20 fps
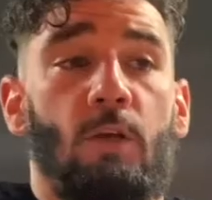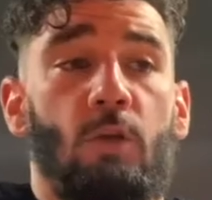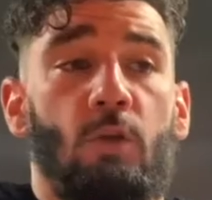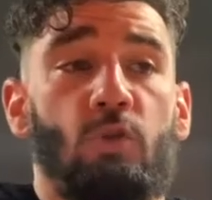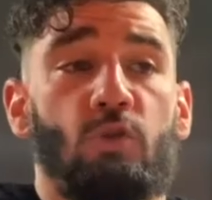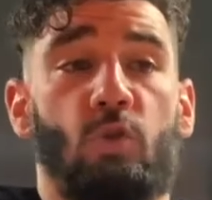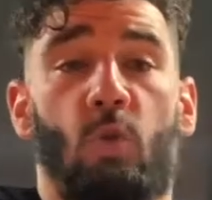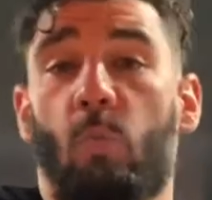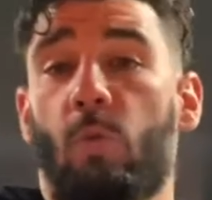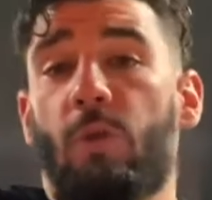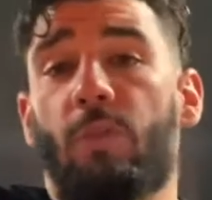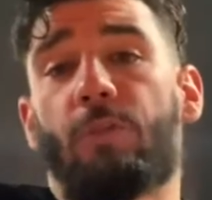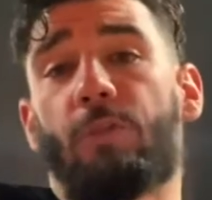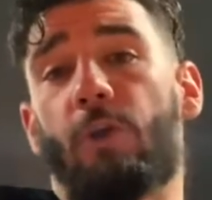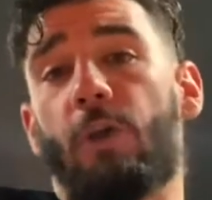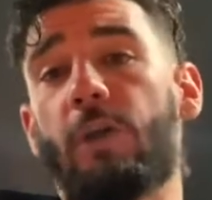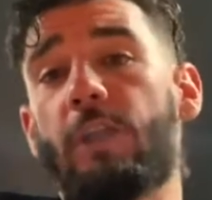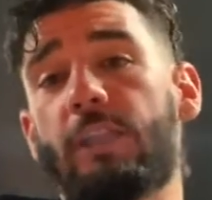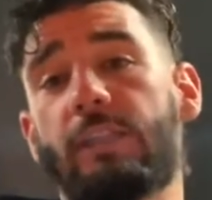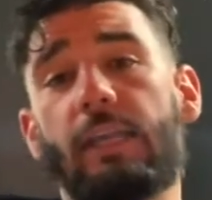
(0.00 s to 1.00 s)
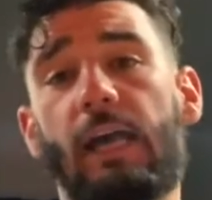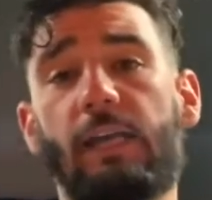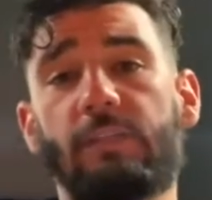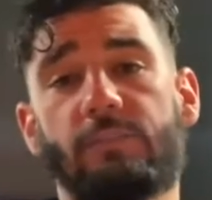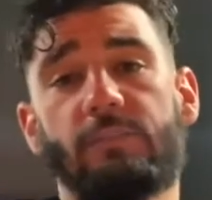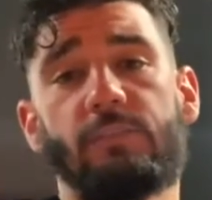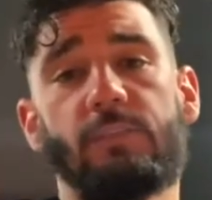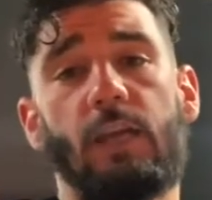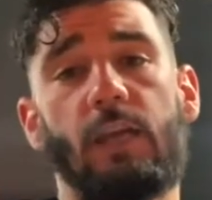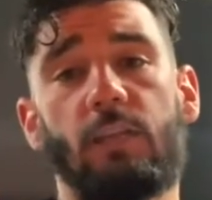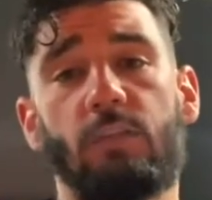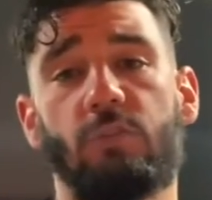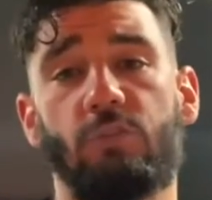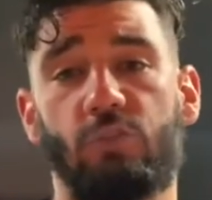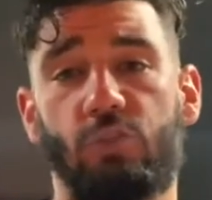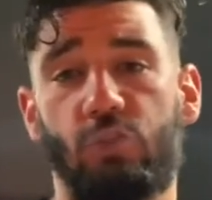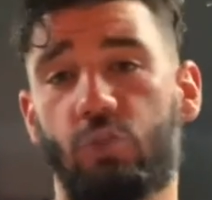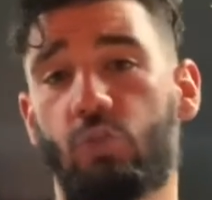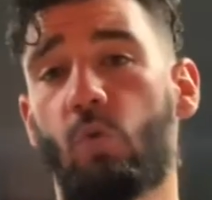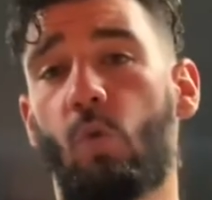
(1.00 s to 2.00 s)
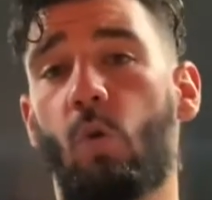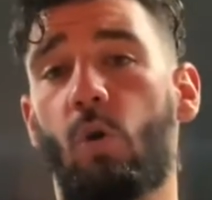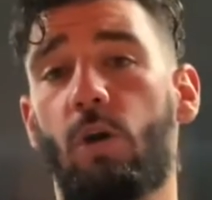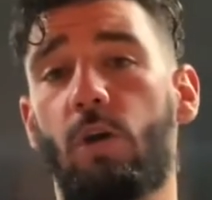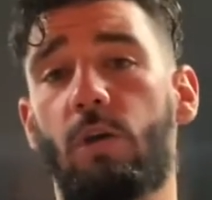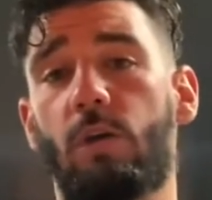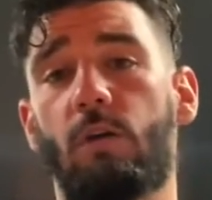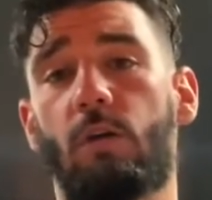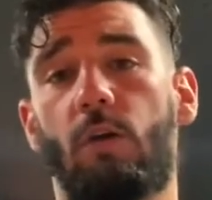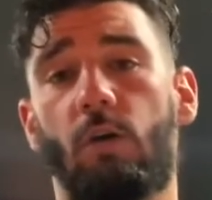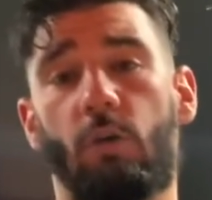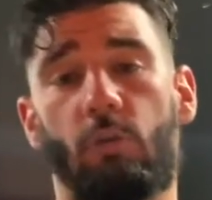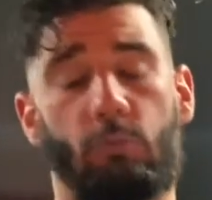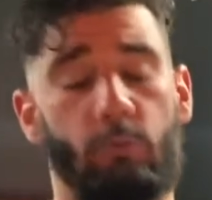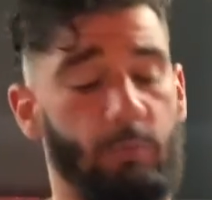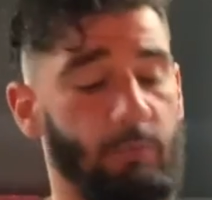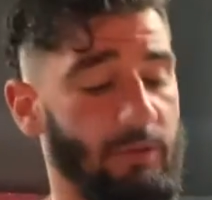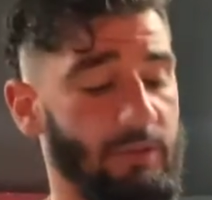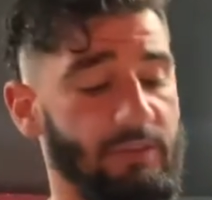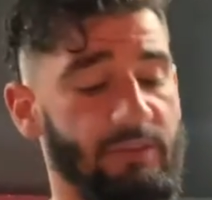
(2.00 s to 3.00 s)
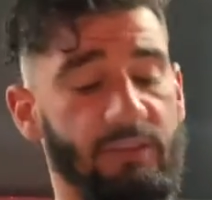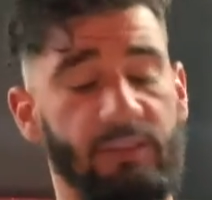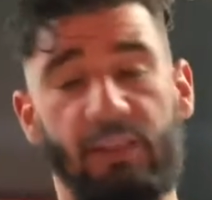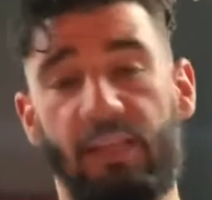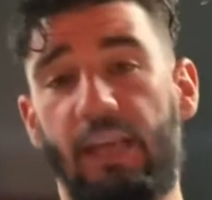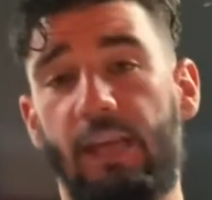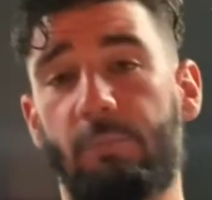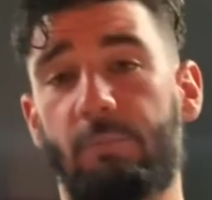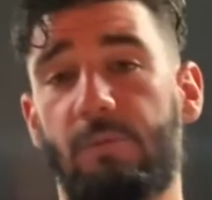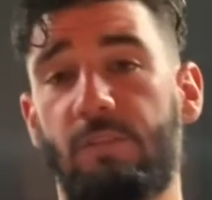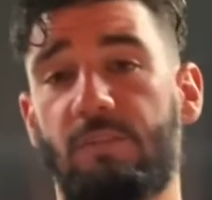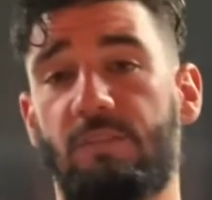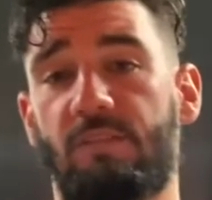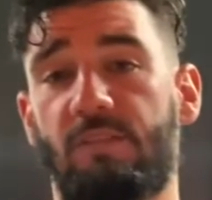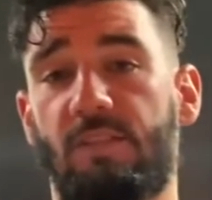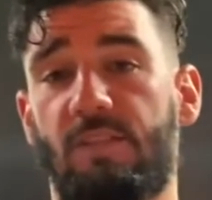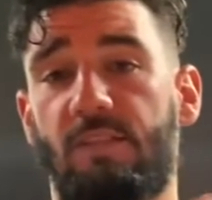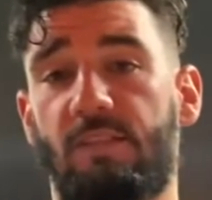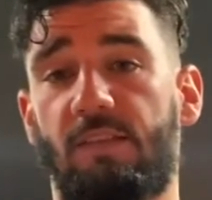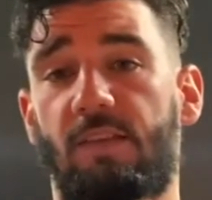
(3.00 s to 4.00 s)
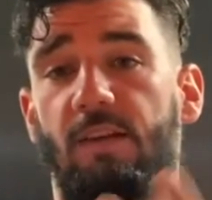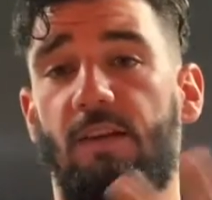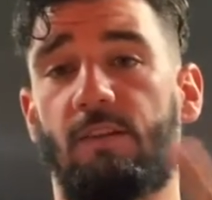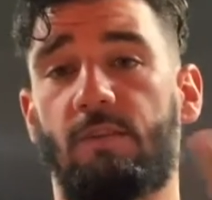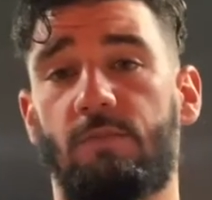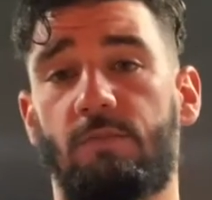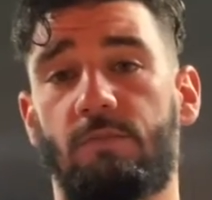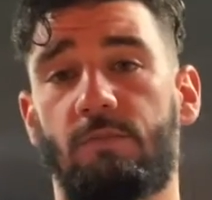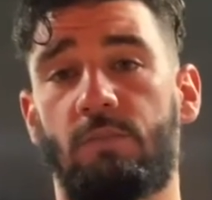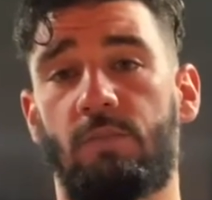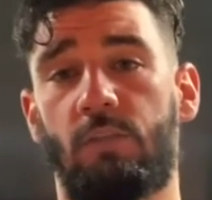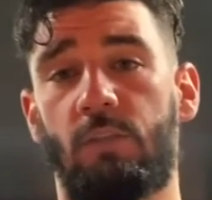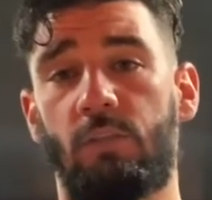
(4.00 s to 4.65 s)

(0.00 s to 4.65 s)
So we're $30,000 short on replacing cabinets and tile.